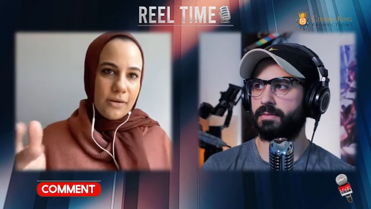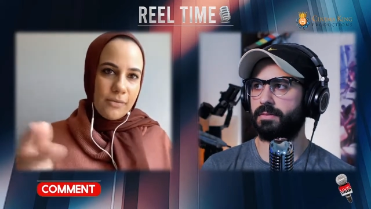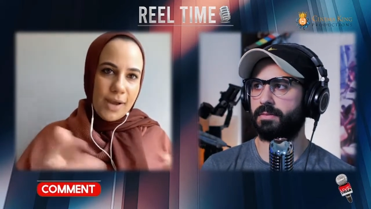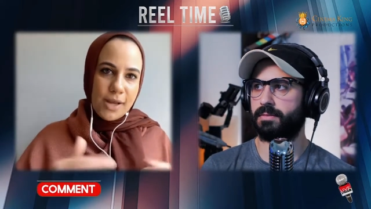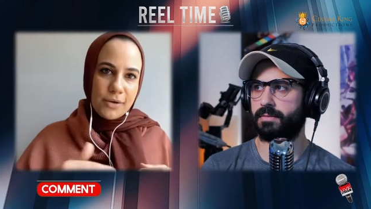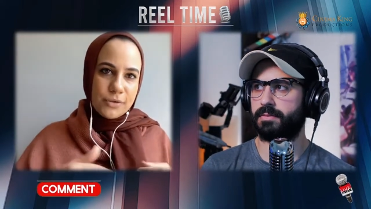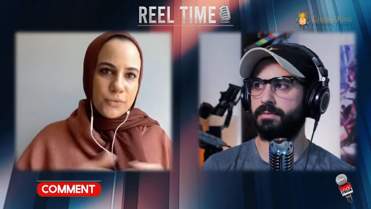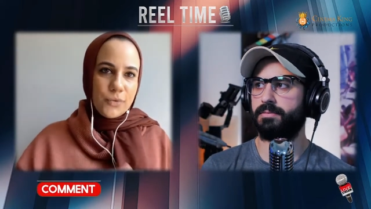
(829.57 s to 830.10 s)
Speaker 1: in a
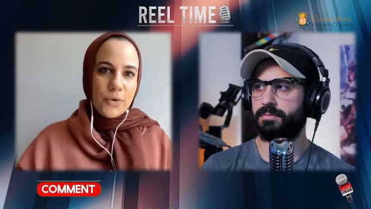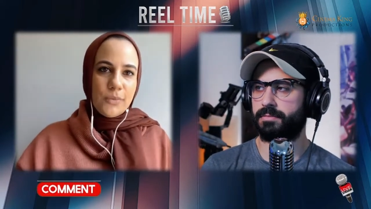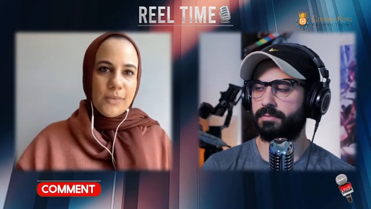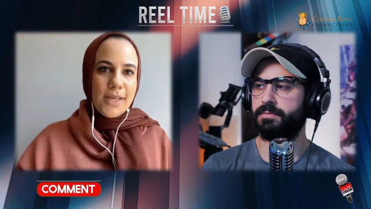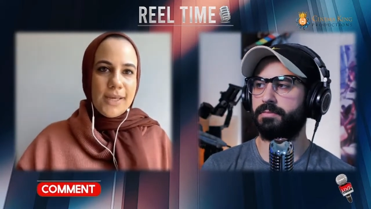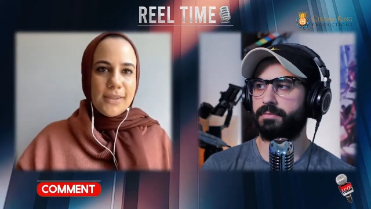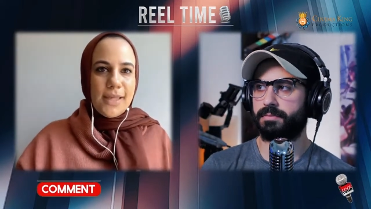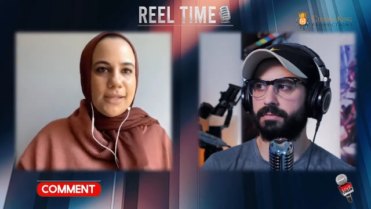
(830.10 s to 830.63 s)
writer's room.
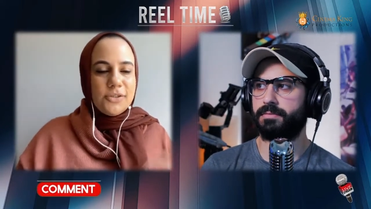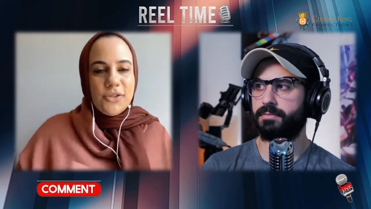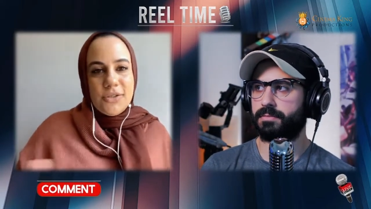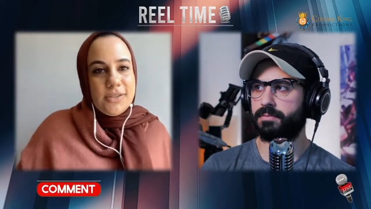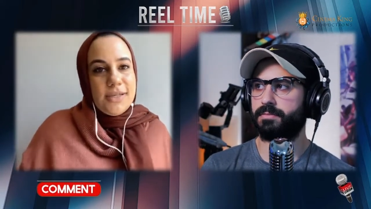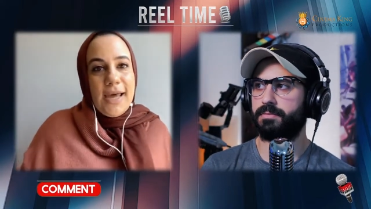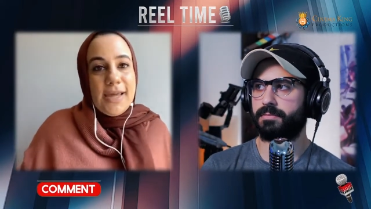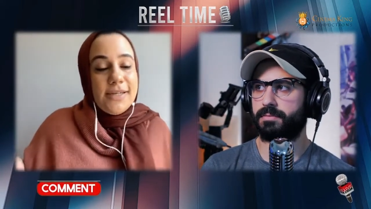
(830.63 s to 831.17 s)
Like that's
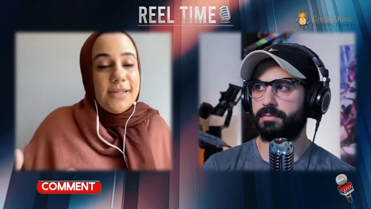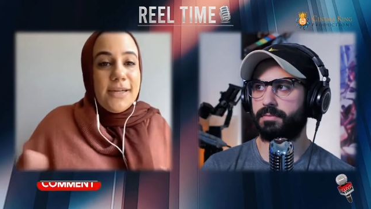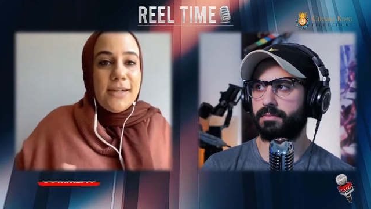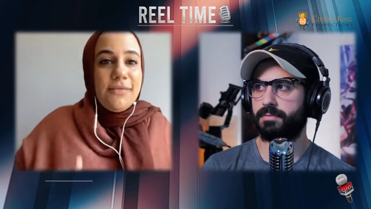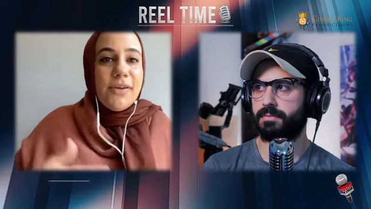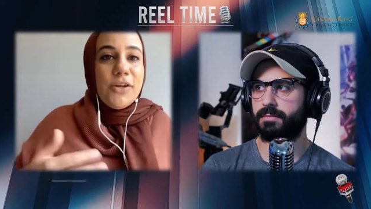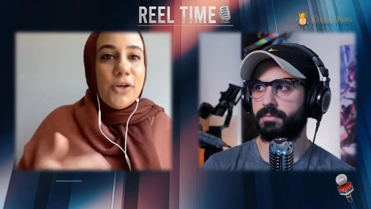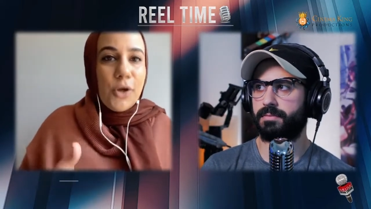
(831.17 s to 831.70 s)
just I didn't
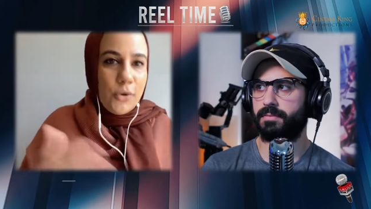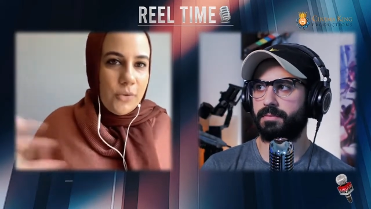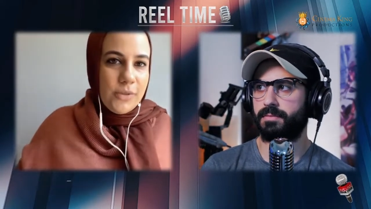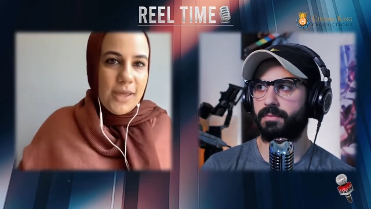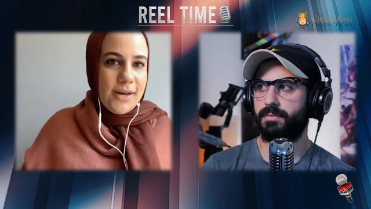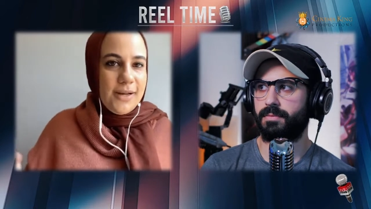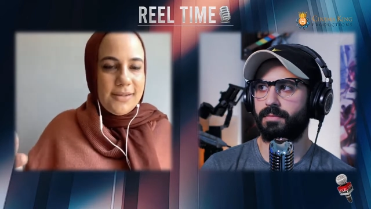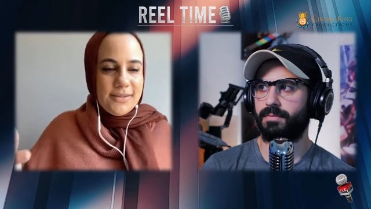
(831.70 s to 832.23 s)
even know
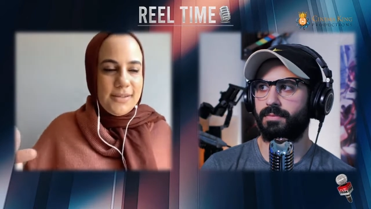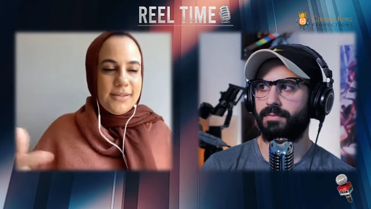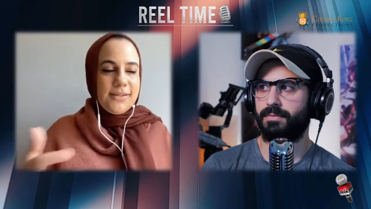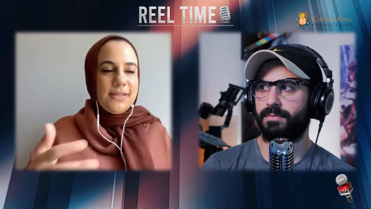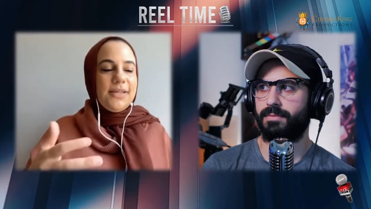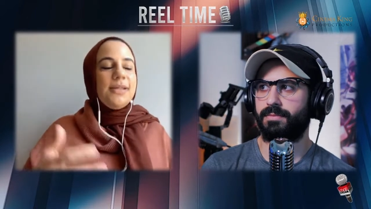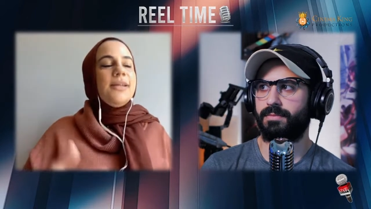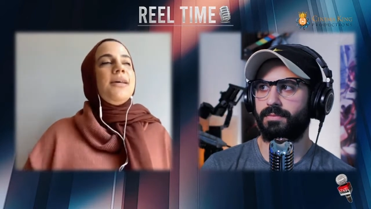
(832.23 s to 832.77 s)
that
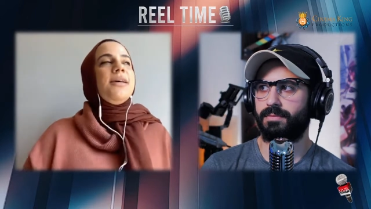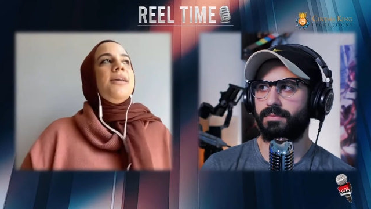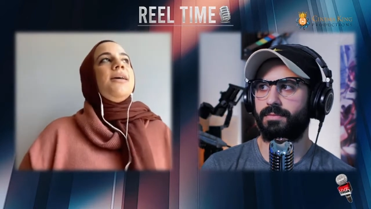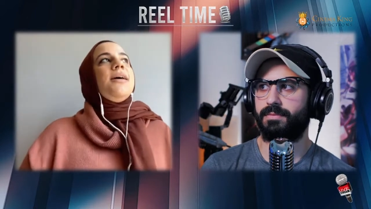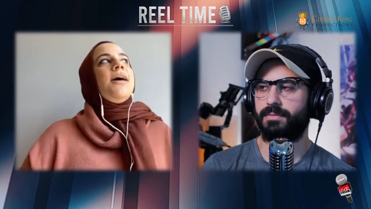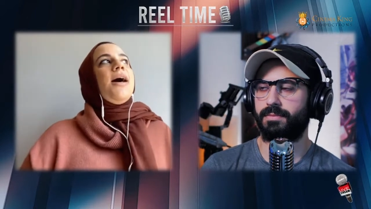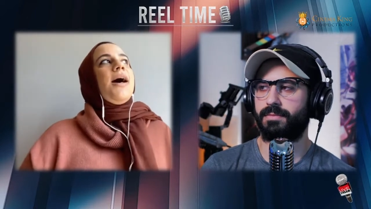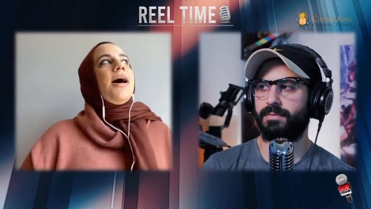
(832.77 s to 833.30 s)
existed.
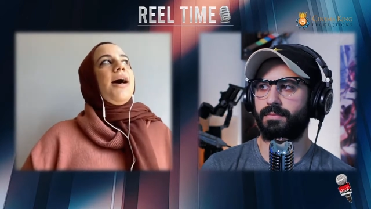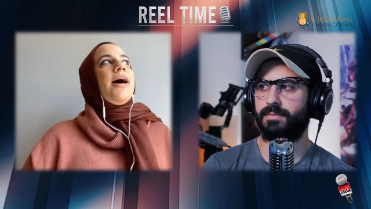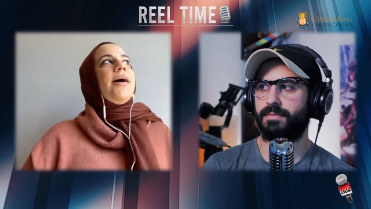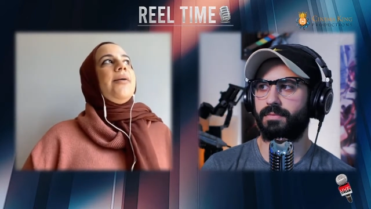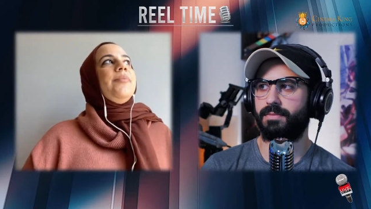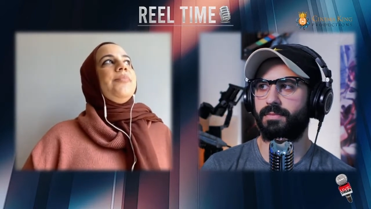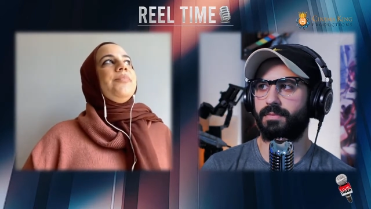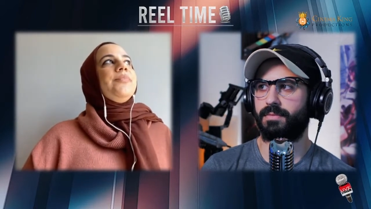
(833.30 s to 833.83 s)
Mm-hmm.
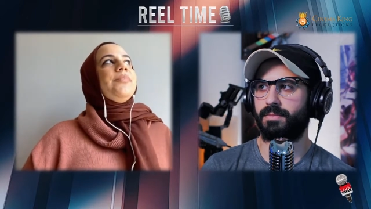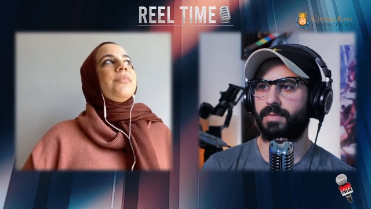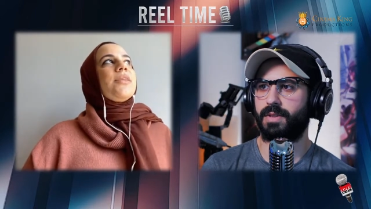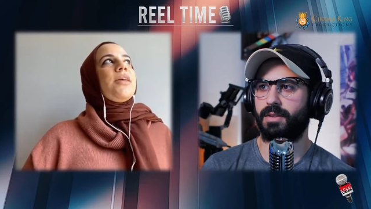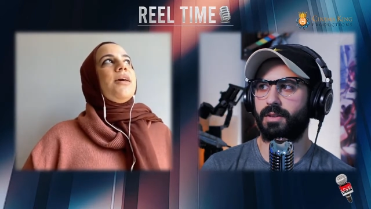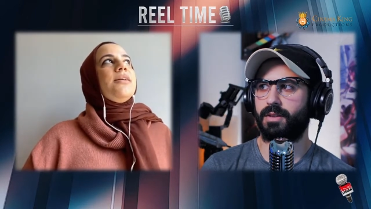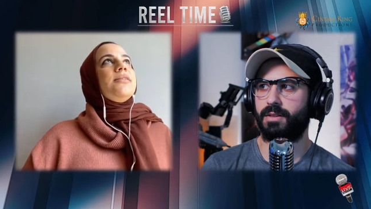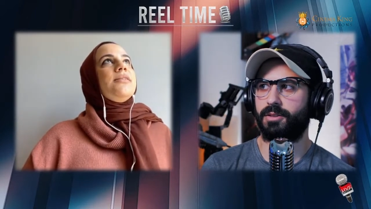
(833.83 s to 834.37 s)
Um,
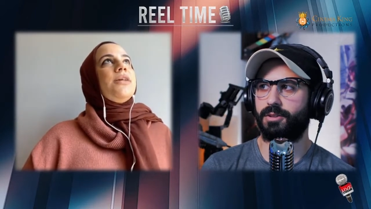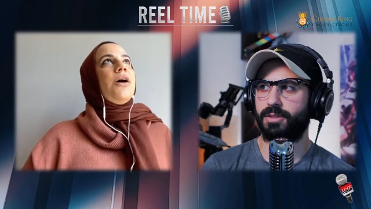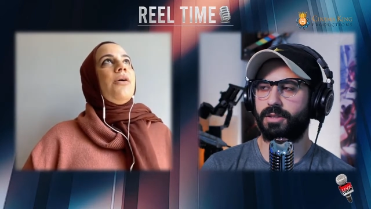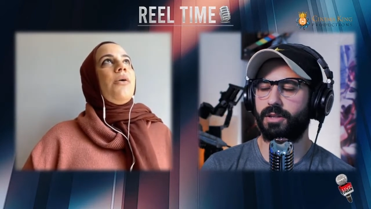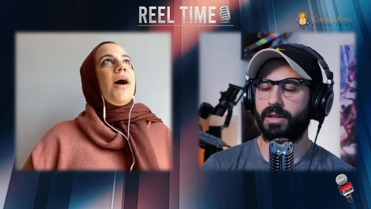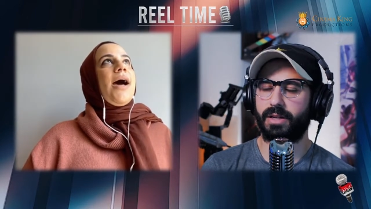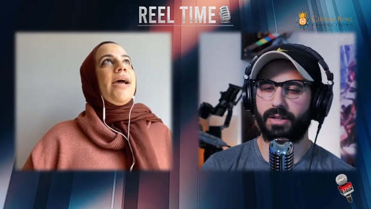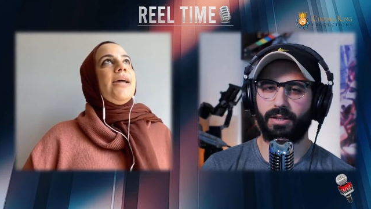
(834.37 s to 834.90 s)
so
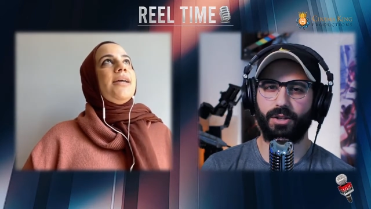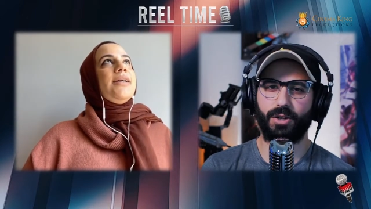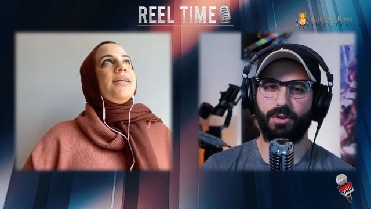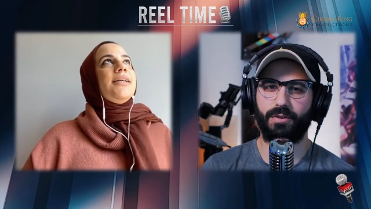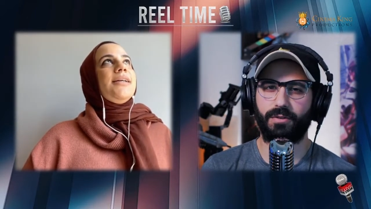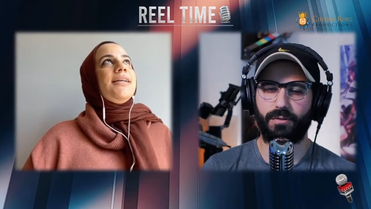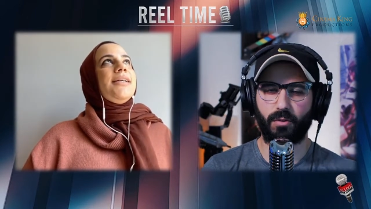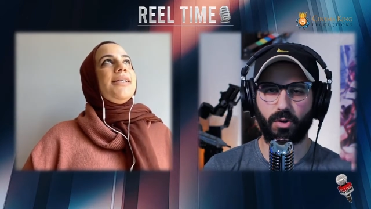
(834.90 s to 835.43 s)
there's like I,
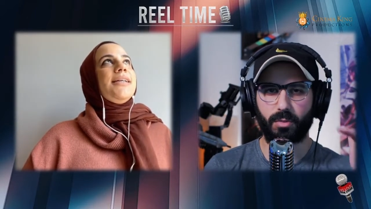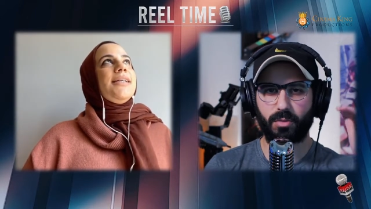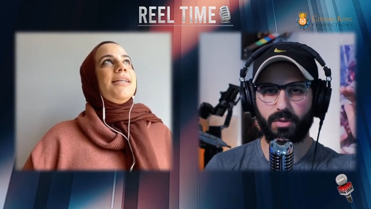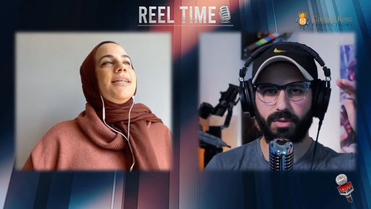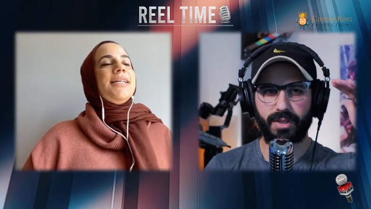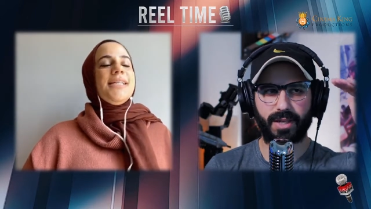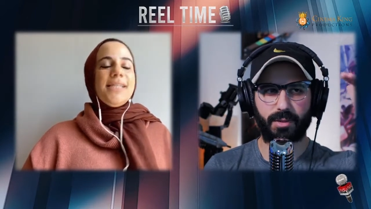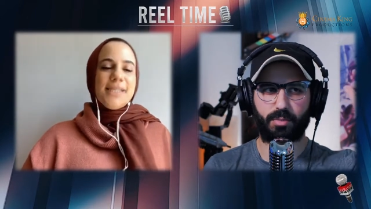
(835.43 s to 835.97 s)
Speaker 2: no
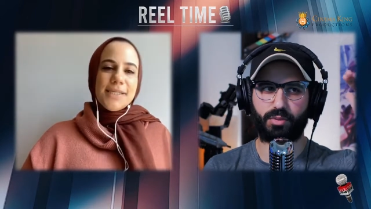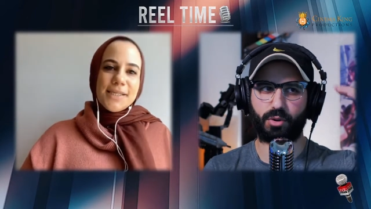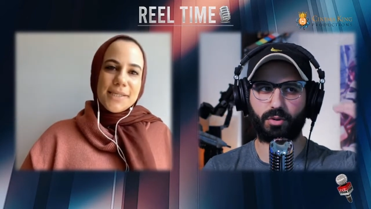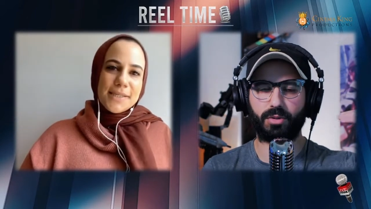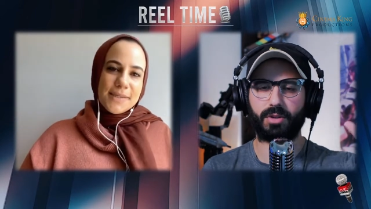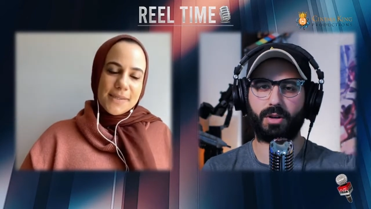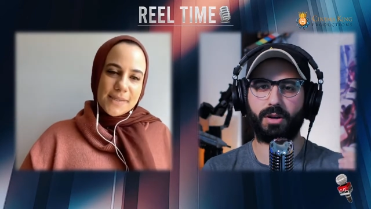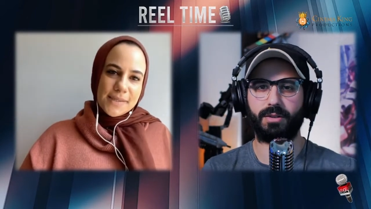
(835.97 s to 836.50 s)
formal like
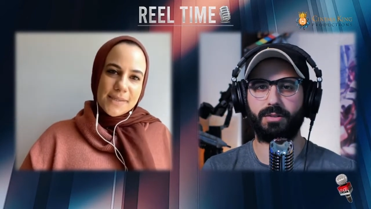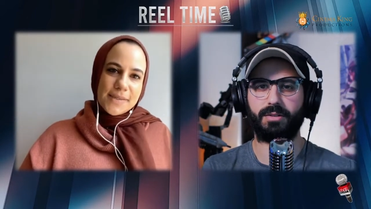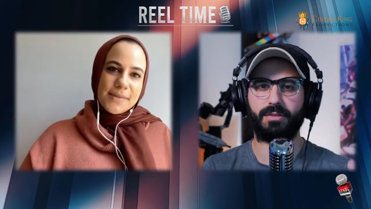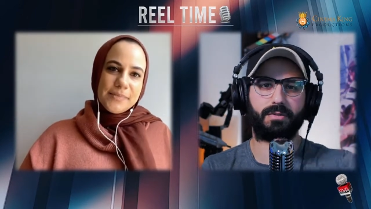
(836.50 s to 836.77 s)
protocol